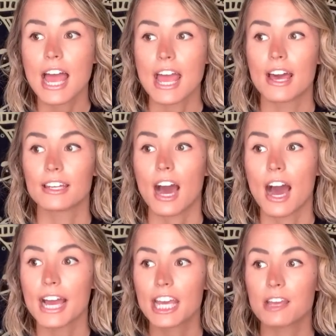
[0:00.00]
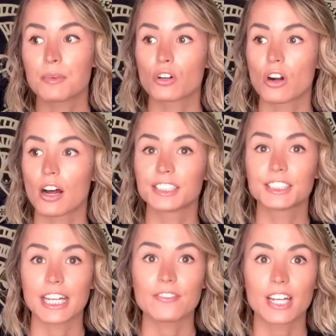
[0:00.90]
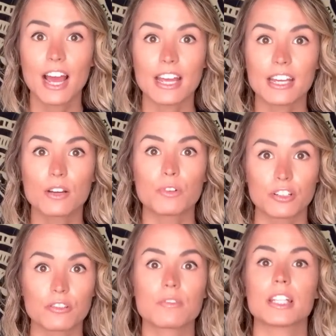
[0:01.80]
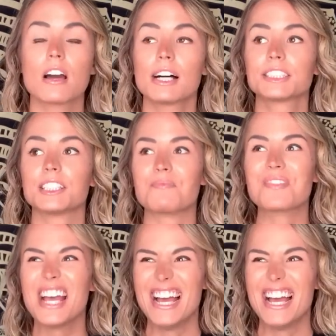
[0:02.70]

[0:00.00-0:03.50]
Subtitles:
And I came across David Icke, which is really awesome.